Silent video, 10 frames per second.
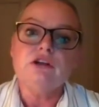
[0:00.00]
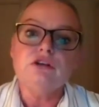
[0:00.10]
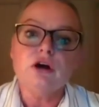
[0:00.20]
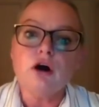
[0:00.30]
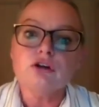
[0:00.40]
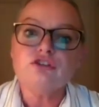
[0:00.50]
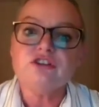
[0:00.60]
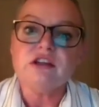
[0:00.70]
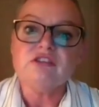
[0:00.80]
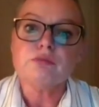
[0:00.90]

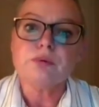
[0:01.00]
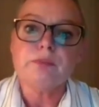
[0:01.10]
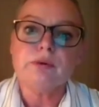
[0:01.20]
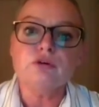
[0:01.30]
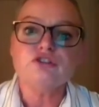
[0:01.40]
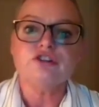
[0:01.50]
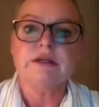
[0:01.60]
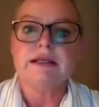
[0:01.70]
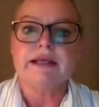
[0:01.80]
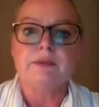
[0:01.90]
large
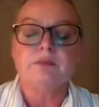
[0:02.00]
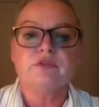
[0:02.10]
disproportionate limb,